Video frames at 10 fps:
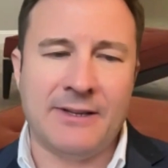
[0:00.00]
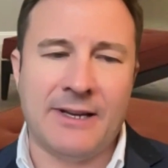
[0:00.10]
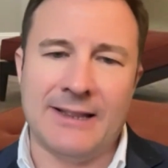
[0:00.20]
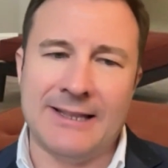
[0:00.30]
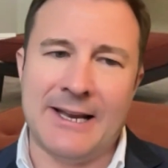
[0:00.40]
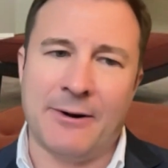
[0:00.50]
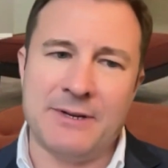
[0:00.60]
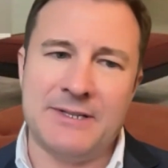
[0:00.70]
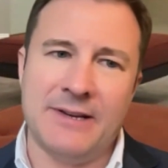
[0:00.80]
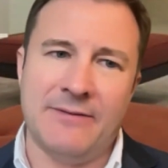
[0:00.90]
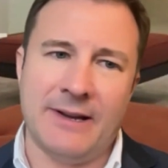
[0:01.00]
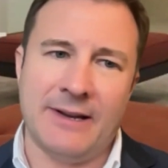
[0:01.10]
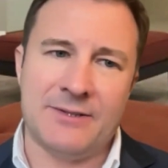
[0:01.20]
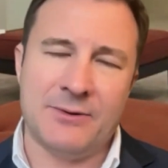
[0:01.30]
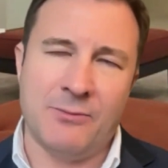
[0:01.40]
get a letter
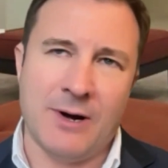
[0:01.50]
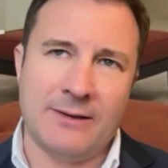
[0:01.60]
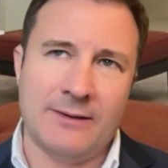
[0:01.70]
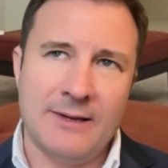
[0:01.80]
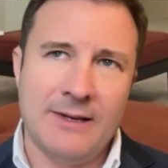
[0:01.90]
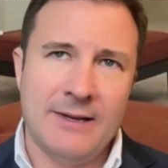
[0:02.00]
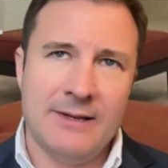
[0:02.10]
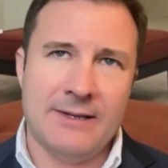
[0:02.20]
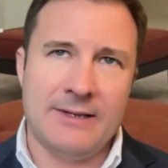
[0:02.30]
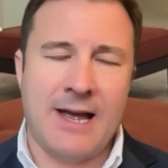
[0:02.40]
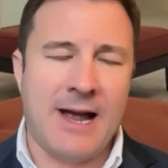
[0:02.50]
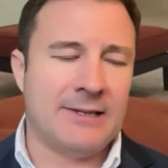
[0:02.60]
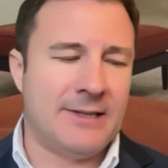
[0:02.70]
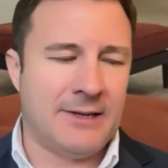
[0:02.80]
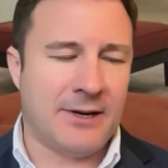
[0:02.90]
receiving as to what the
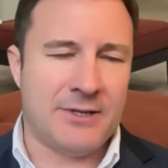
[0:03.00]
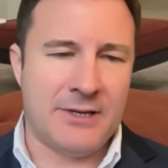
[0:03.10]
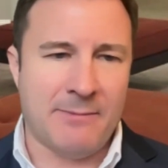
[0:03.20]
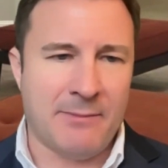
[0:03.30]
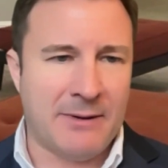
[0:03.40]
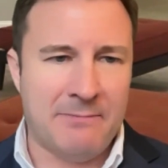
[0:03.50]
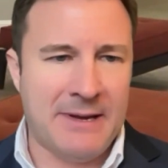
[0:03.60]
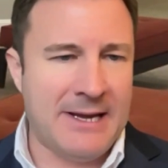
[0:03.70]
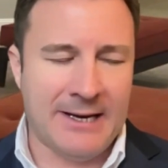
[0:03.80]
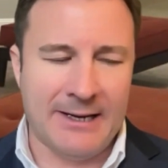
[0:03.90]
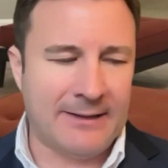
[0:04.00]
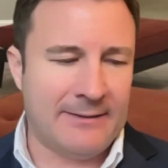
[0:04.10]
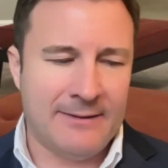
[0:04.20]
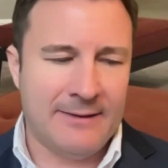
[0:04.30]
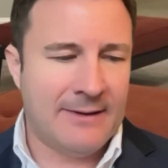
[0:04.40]
tax deduction number can be, and it
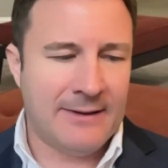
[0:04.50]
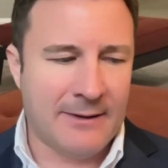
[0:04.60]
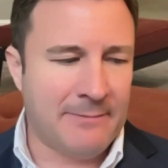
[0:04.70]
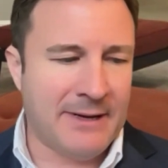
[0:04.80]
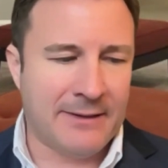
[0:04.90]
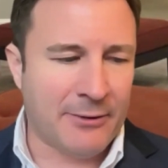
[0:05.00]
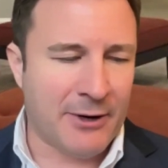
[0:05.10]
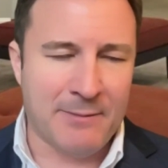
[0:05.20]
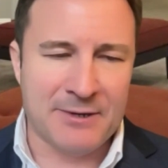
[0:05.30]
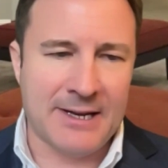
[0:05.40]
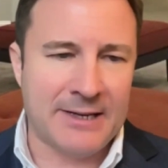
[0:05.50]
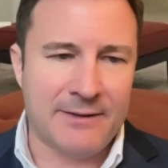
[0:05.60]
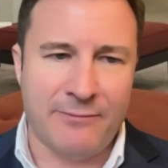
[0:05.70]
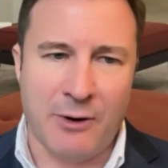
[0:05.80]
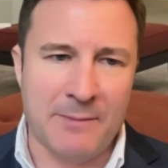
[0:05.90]
could be 30%
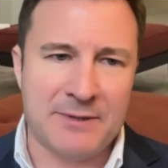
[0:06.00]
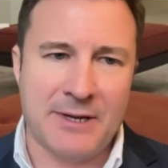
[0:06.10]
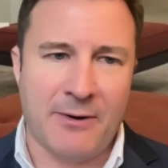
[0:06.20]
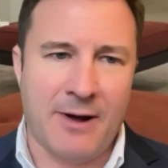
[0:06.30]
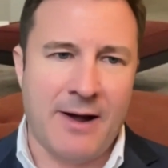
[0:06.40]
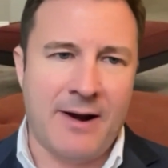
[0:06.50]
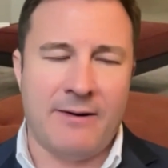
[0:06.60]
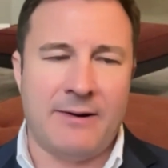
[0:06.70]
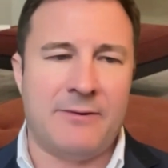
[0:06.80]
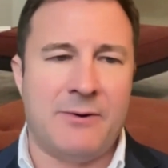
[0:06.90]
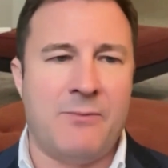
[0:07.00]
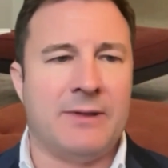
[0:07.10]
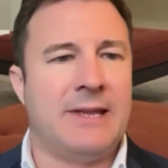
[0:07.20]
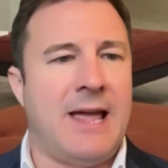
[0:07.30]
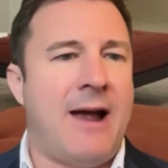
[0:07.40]
to 40% or higher. And I don't know
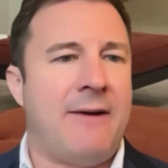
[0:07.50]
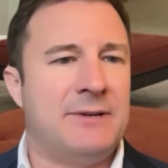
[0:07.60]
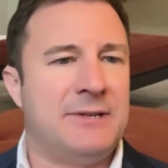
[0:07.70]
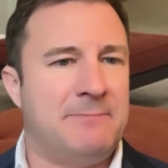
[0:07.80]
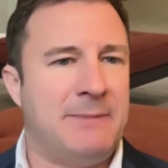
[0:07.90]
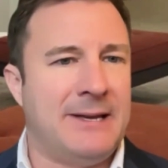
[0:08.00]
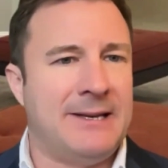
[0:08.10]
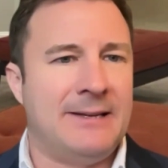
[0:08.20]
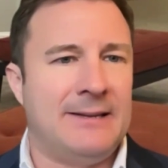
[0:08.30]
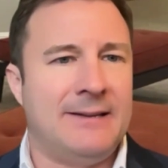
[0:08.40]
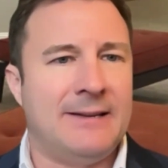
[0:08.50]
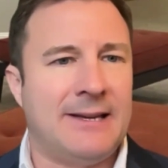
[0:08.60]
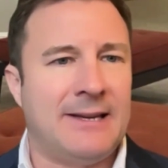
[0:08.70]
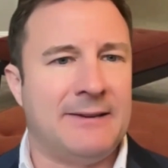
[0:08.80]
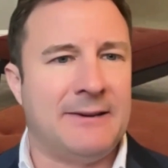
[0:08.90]
what the average has been at
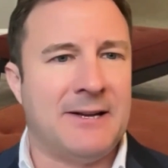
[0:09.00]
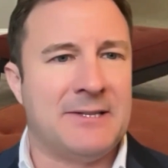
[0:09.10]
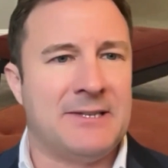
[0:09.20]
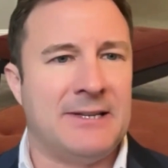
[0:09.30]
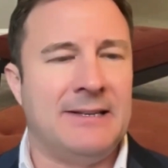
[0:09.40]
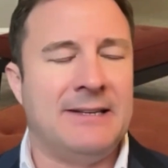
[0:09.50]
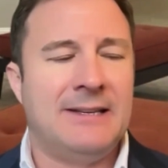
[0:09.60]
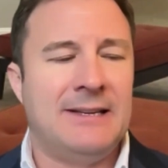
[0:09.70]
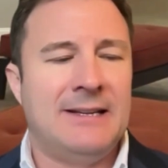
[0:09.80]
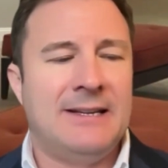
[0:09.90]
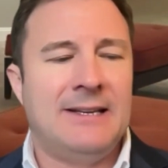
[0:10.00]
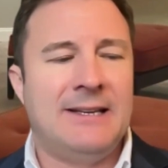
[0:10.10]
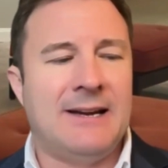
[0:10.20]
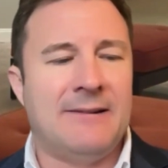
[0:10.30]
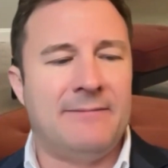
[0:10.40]
Kendal on Hudson.
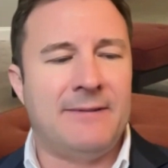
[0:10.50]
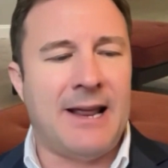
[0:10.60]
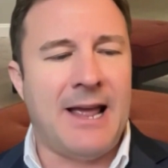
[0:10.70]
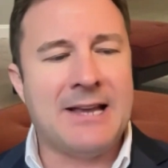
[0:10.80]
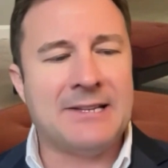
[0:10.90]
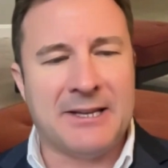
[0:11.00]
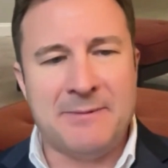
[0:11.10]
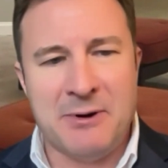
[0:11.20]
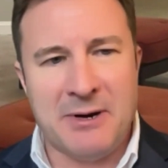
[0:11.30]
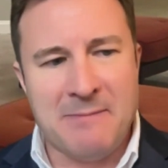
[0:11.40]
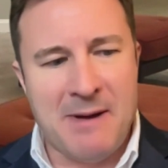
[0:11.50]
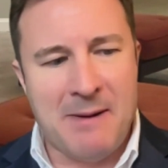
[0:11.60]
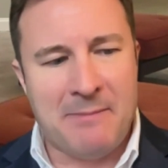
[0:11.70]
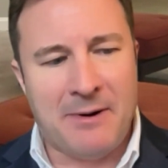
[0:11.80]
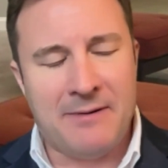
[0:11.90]
Yeah, and I asked a community
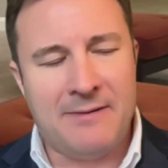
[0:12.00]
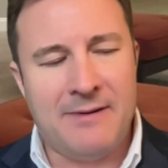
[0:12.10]
member